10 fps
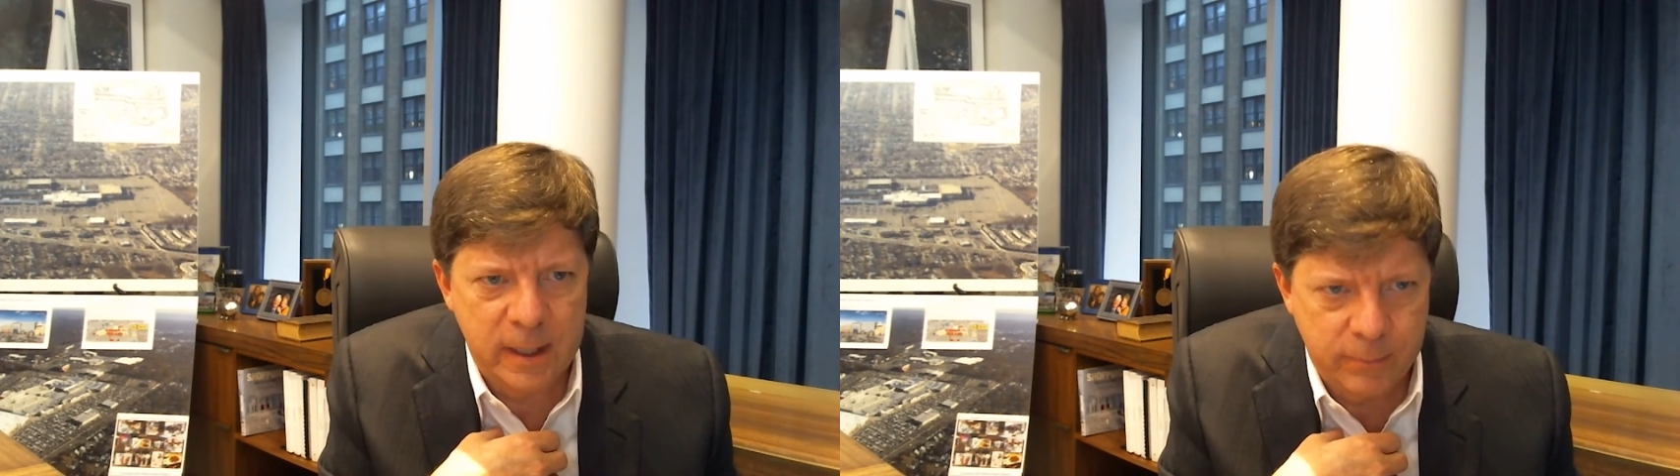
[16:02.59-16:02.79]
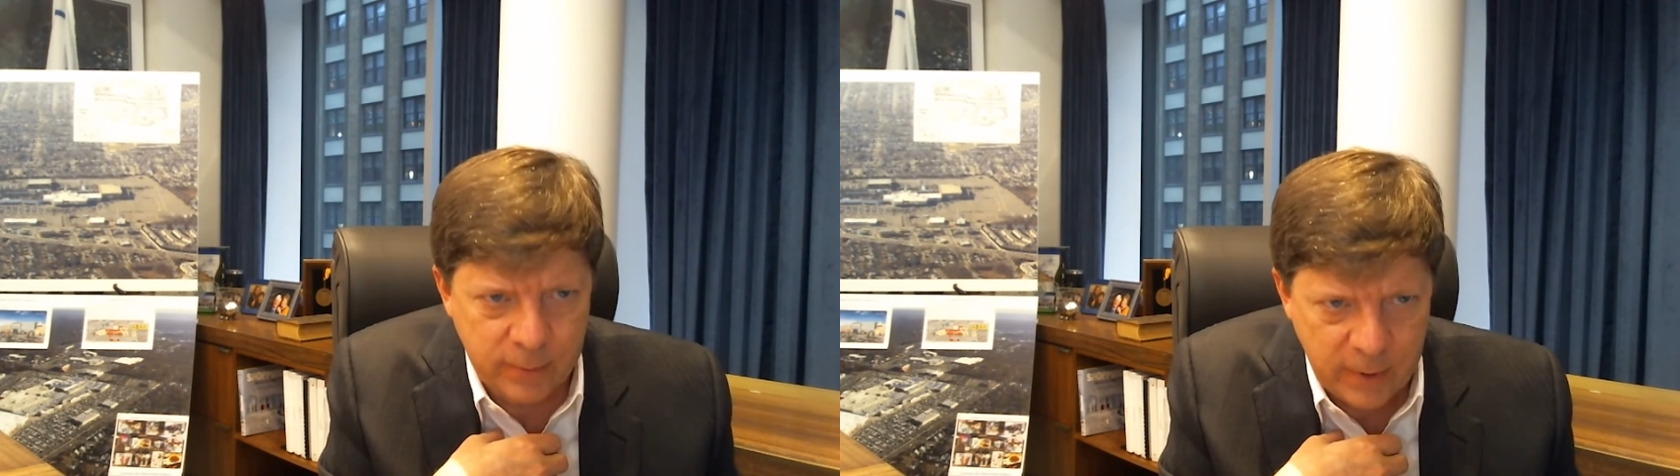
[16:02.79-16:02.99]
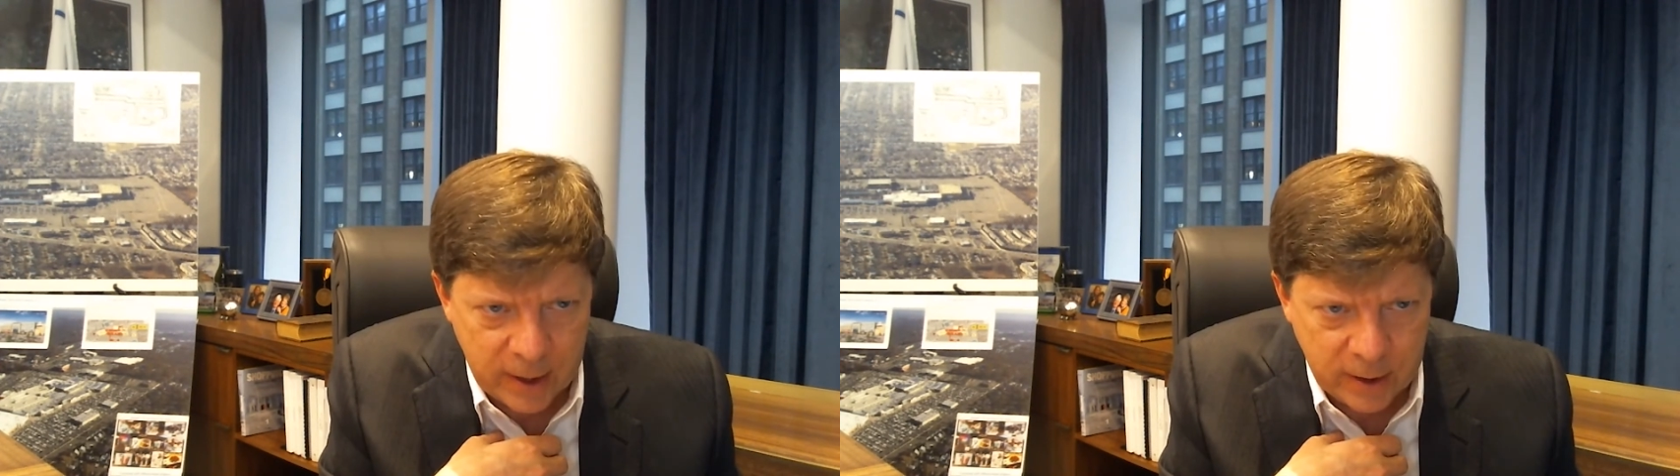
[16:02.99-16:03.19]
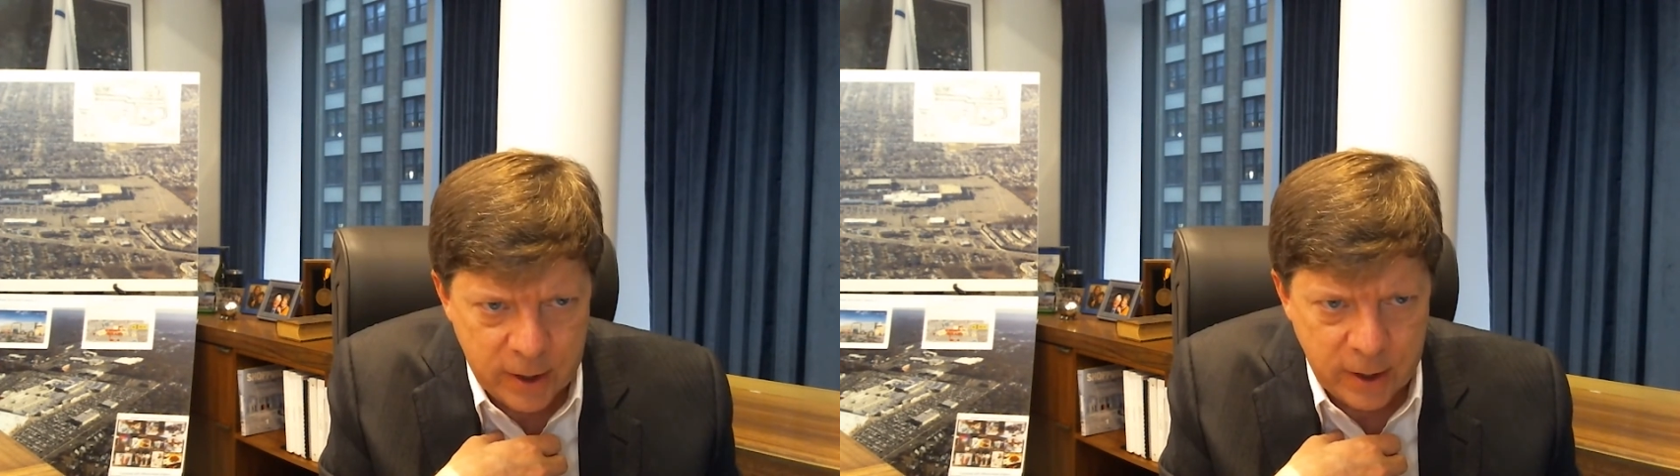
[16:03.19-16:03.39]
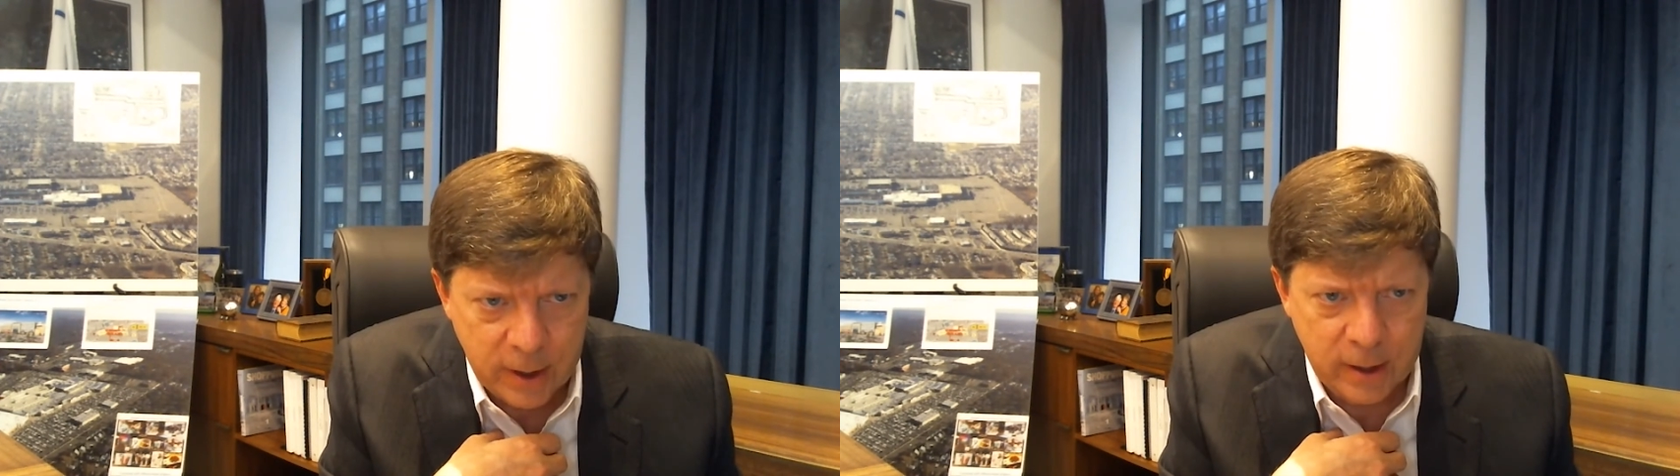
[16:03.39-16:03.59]
like
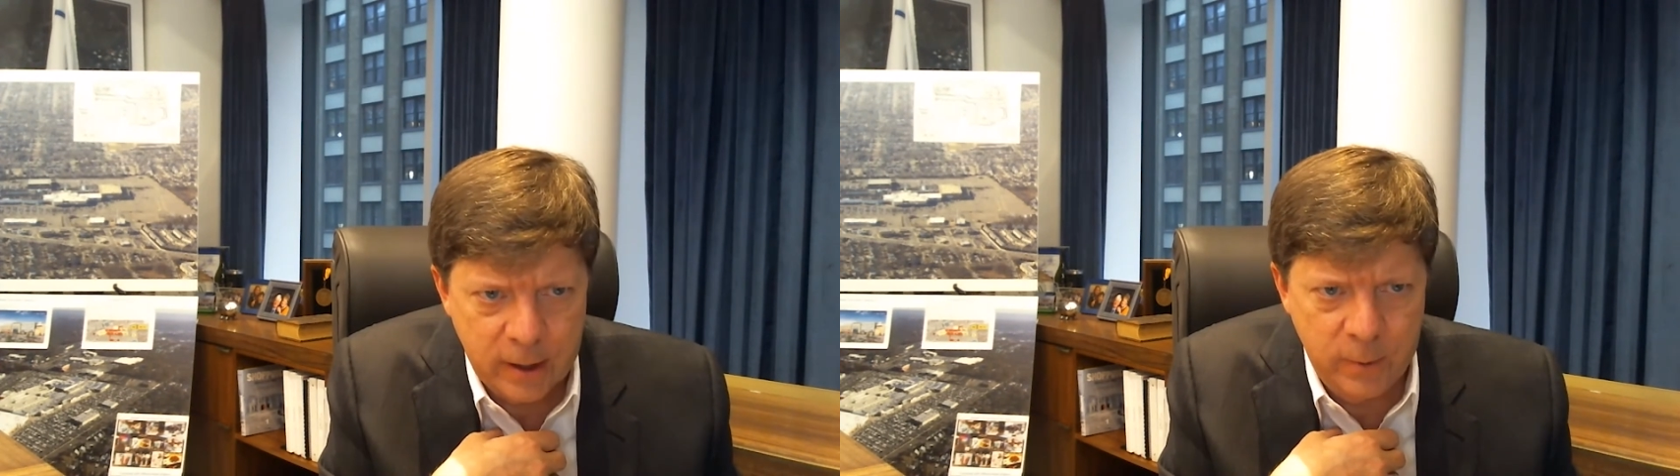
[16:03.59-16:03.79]
Bruckner,